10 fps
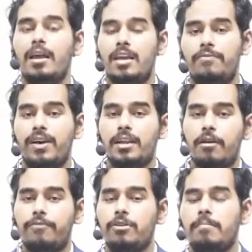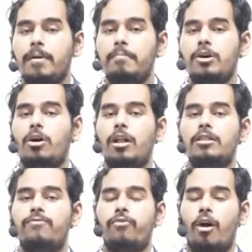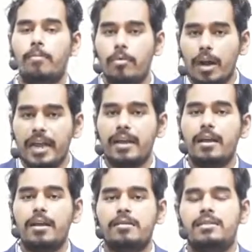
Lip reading: Even if you remember all the formulae,